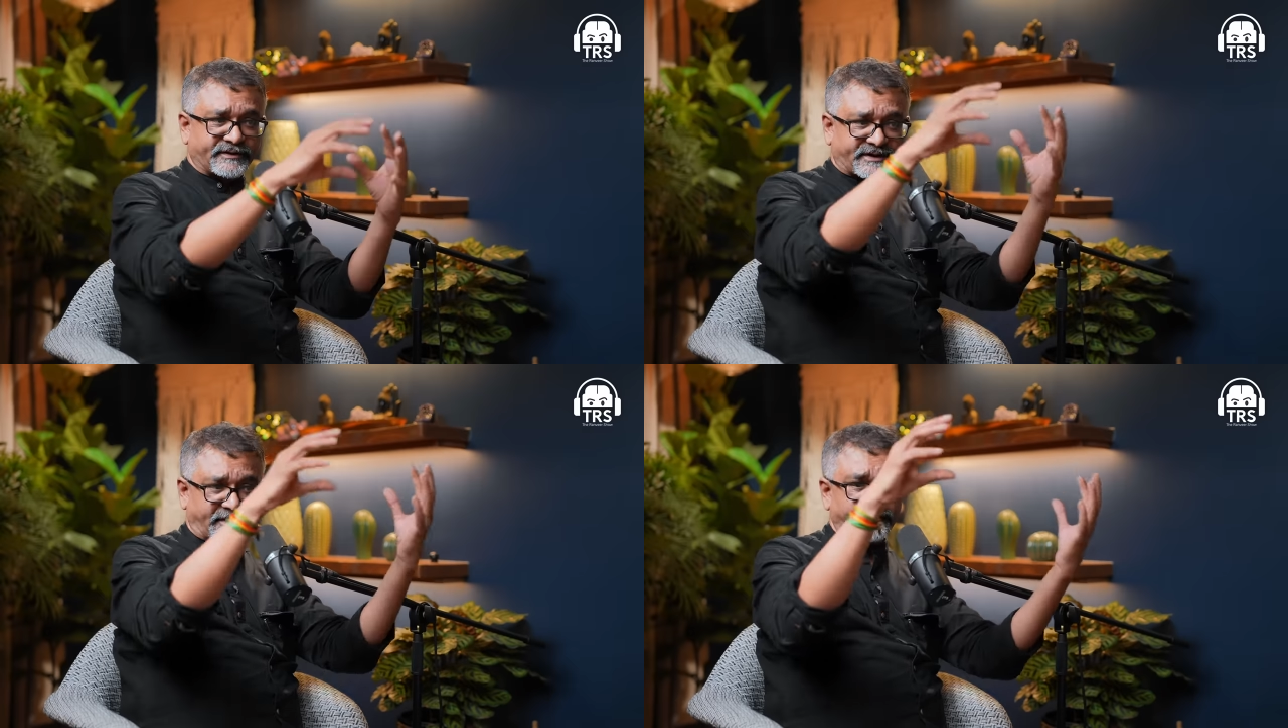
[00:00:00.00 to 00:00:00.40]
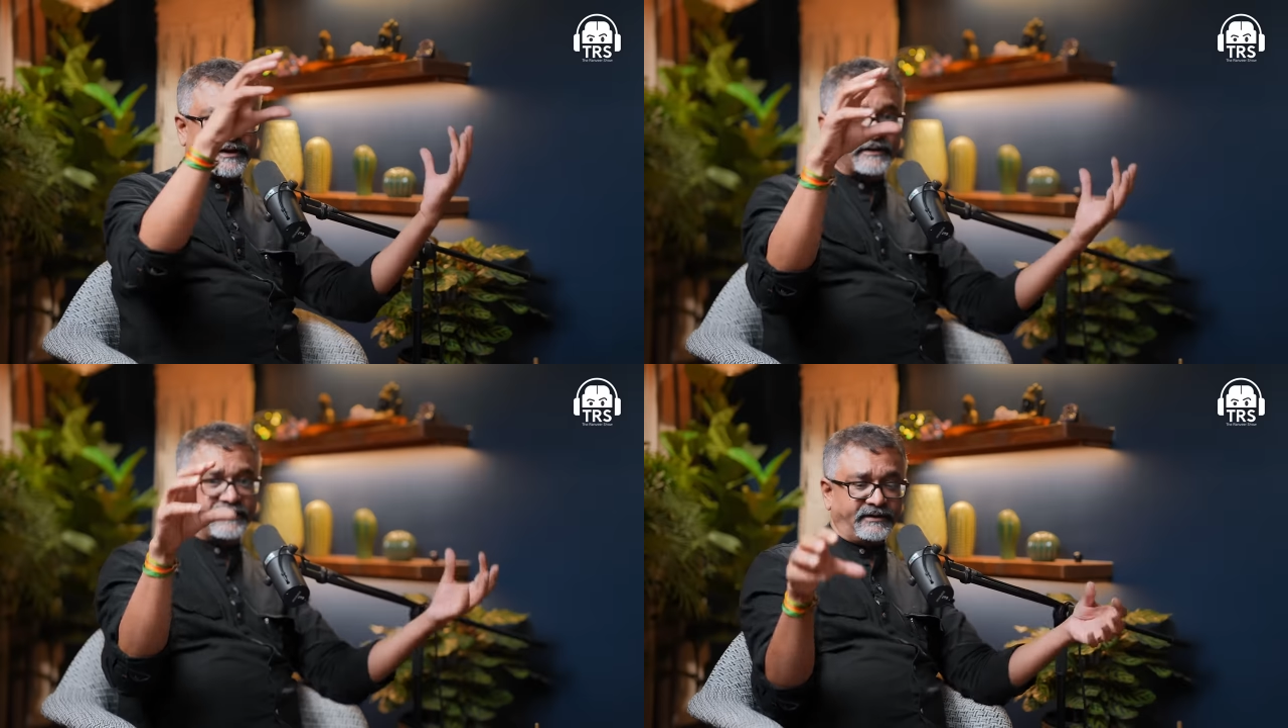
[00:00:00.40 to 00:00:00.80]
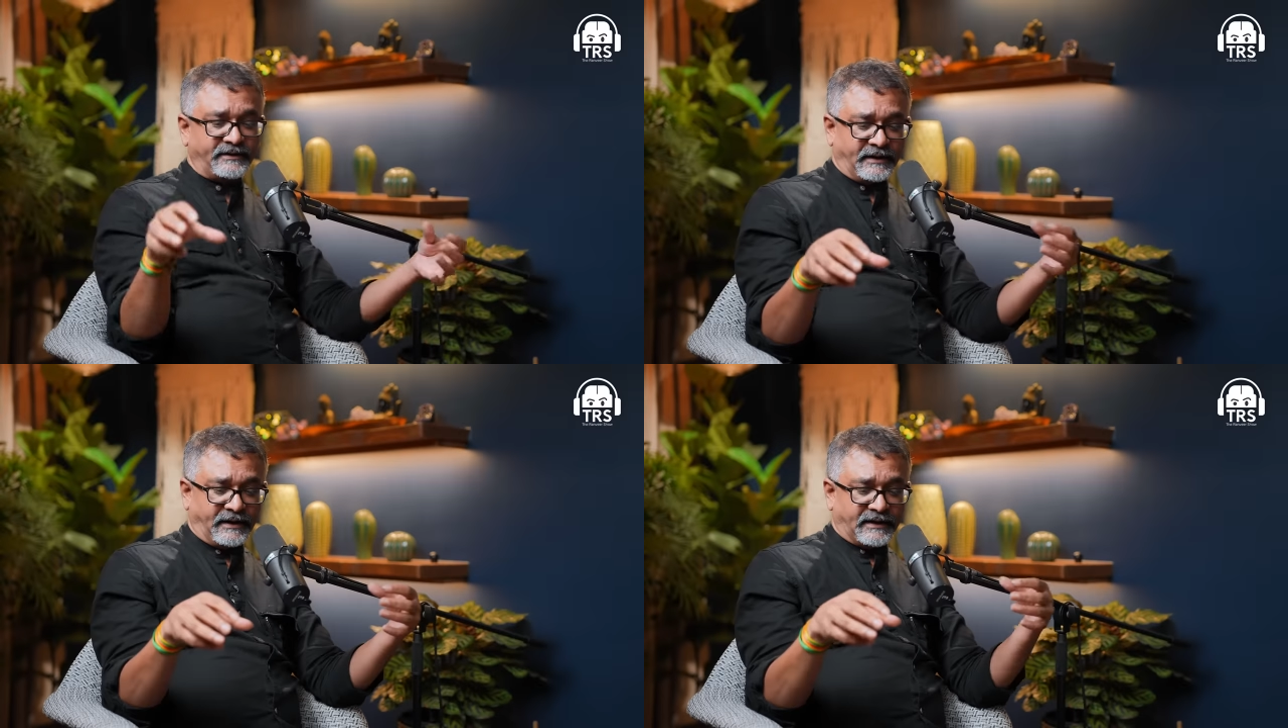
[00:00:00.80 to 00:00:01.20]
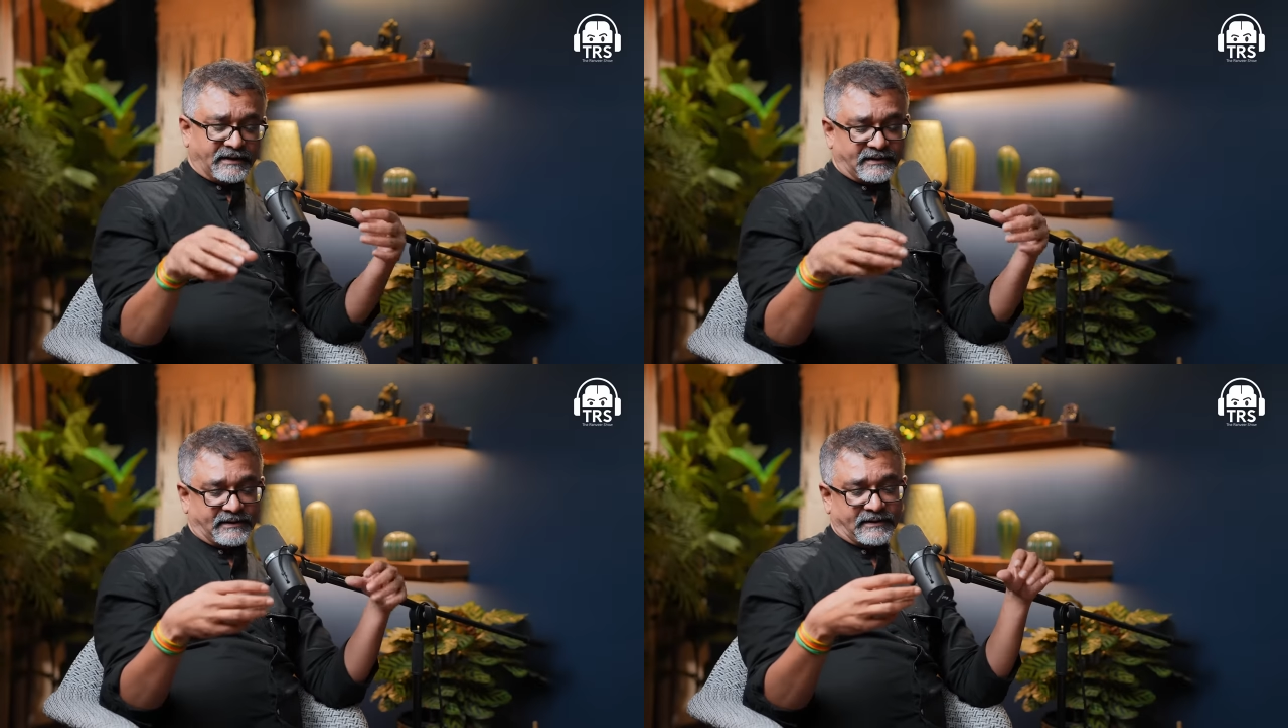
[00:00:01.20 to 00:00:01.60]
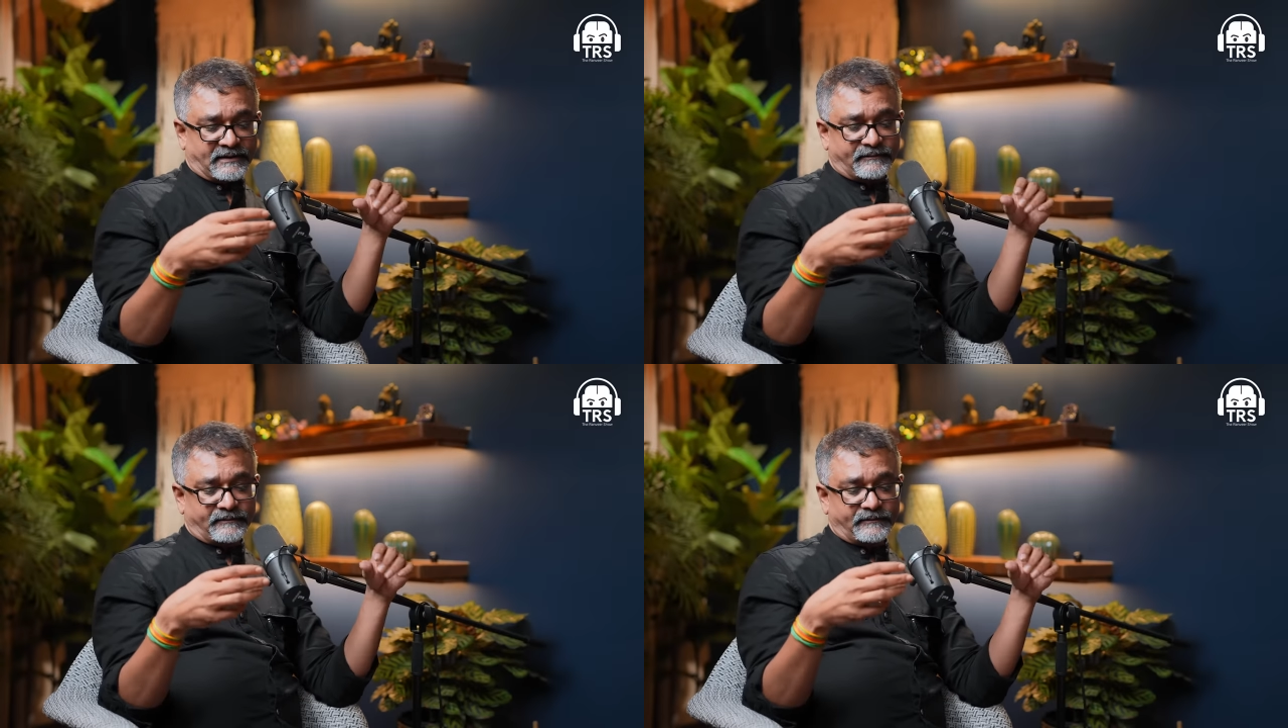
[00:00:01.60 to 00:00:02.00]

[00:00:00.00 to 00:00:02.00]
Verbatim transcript: was roughly the uh,